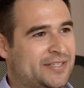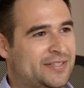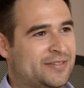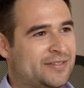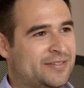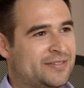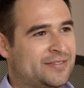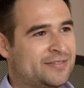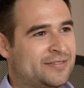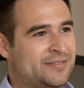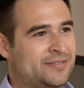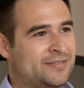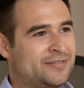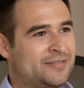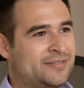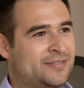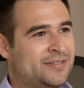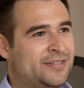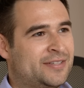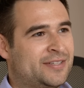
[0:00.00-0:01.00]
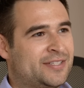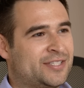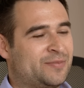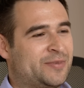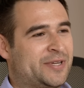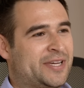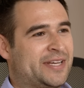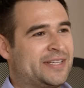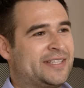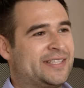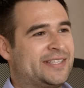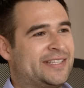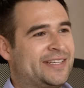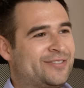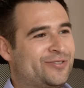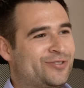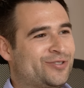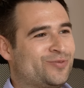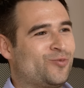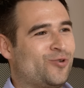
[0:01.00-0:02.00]
Is it because it
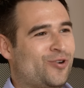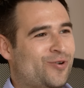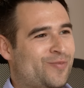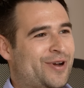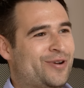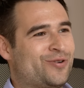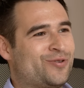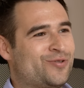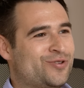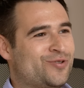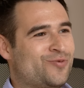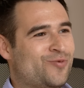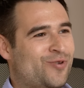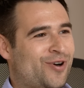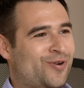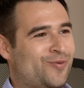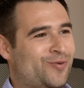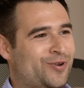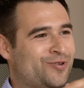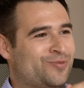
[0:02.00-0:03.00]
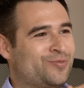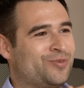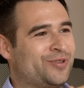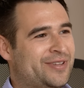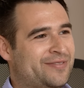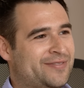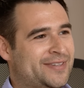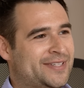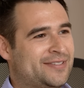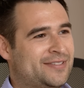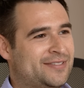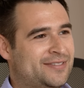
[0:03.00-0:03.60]
signals more about who you are, what you believe in?